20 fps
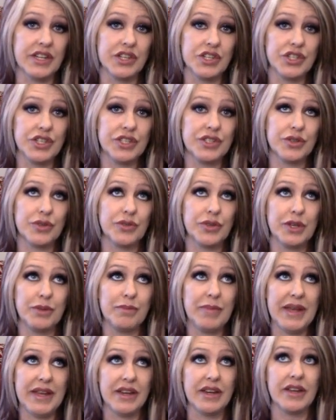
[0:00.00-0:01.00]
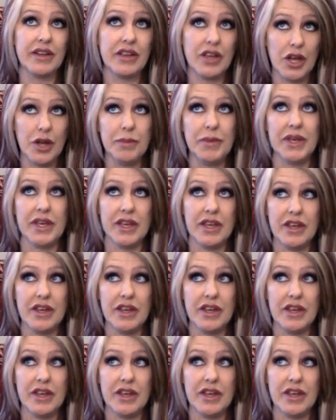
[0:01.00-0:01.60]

And she's only been coming